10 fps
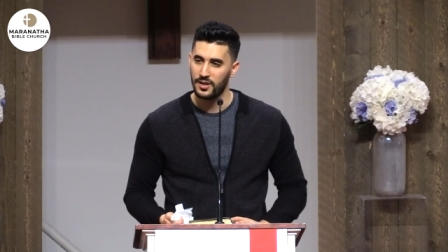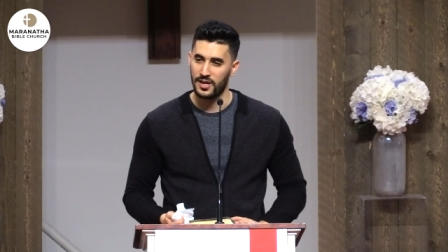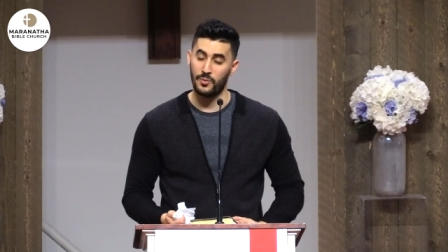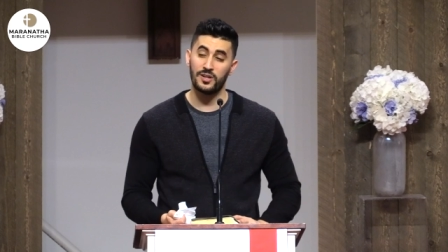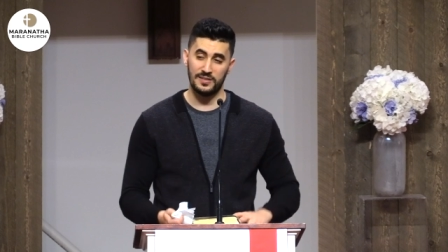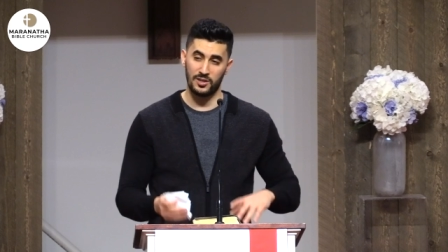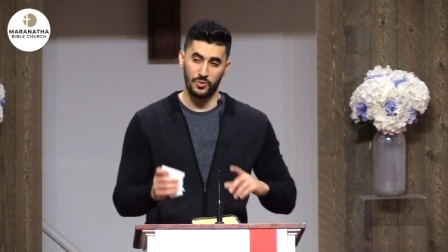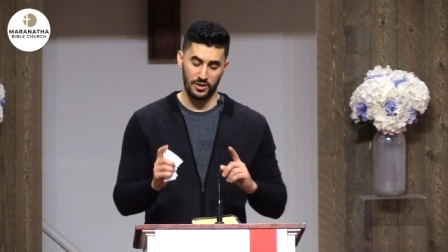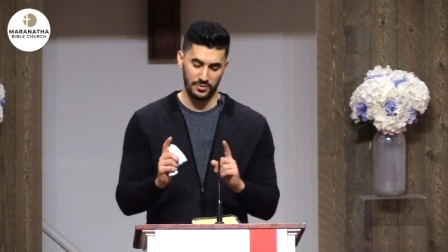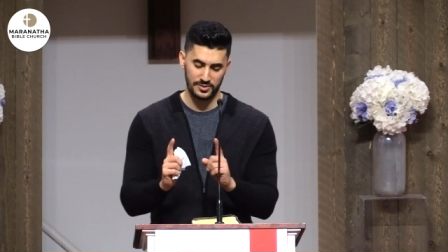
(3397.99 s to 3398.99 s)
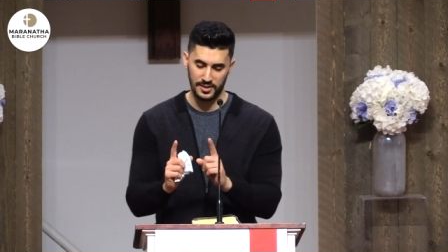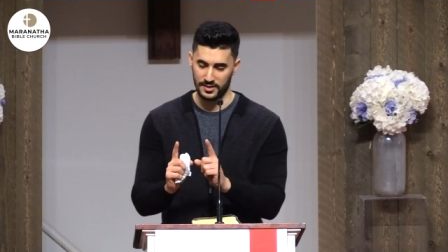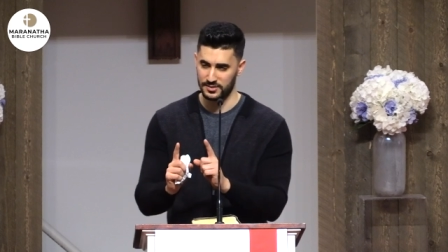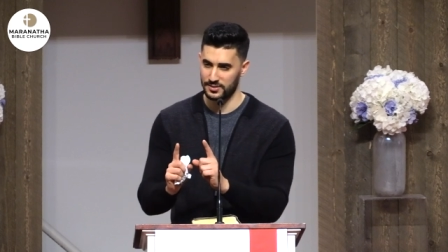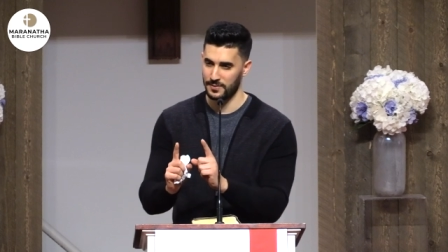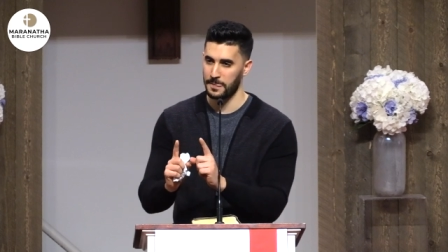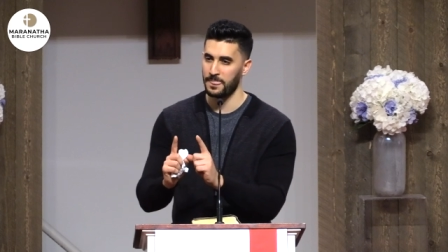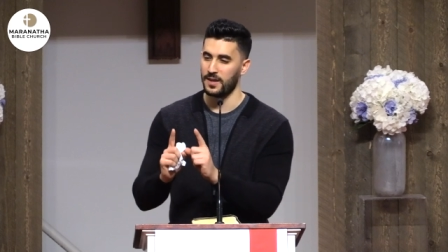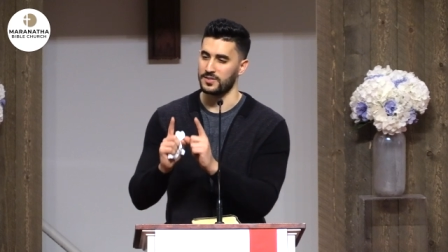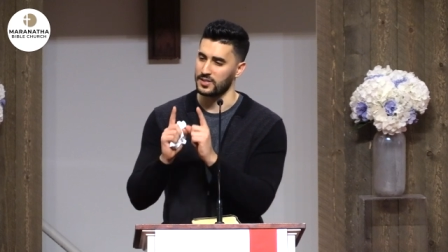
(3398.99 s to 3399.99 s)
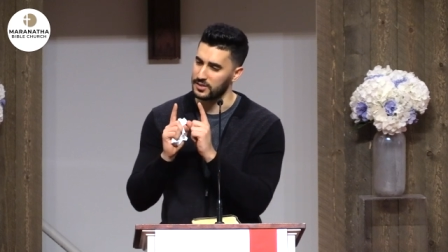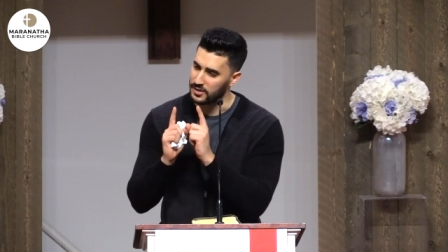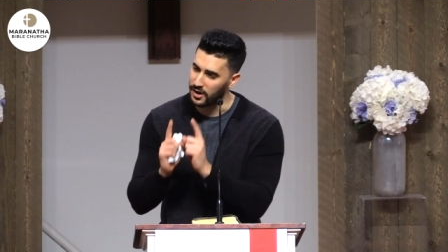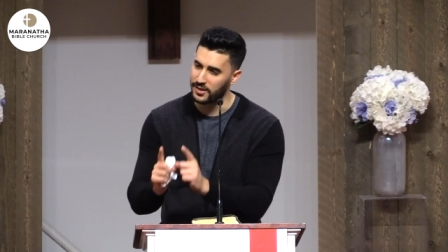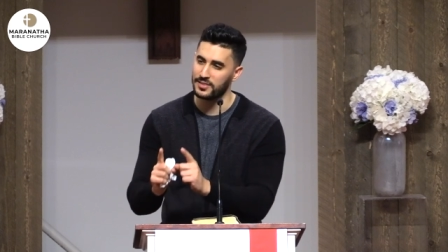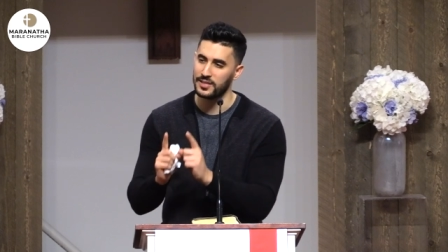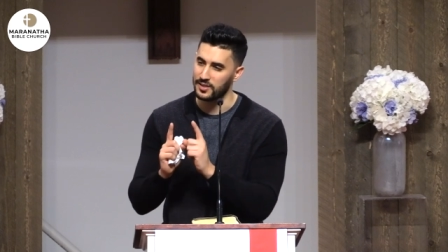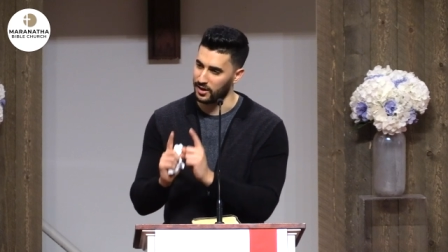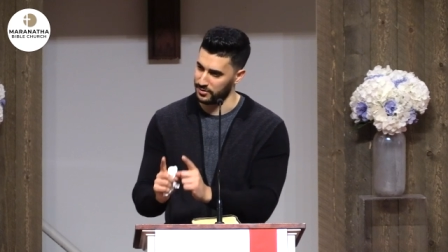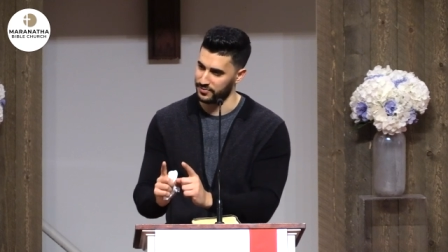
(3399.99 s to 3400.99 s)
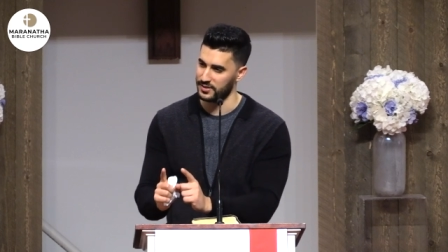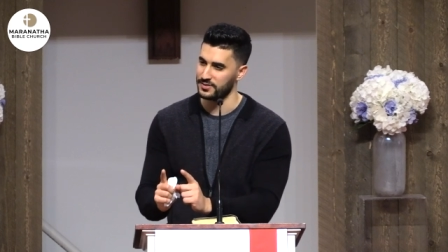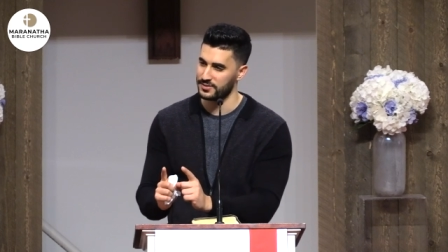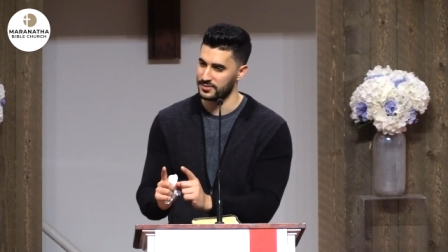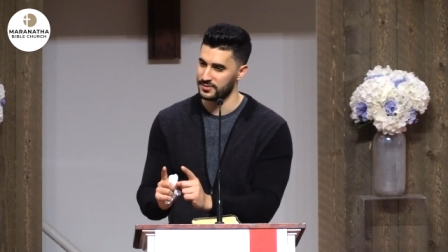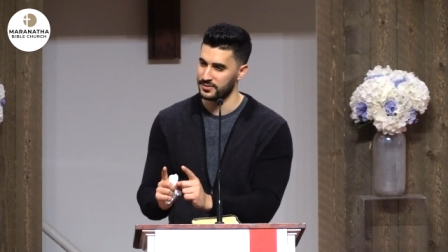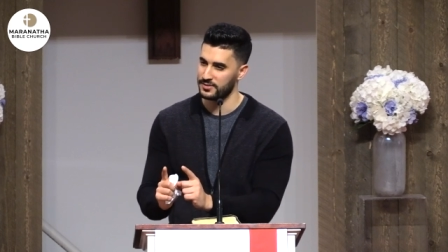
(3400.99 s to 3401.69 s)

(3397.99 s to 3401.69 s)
And I want to tell you one of those things it's a godly confidence.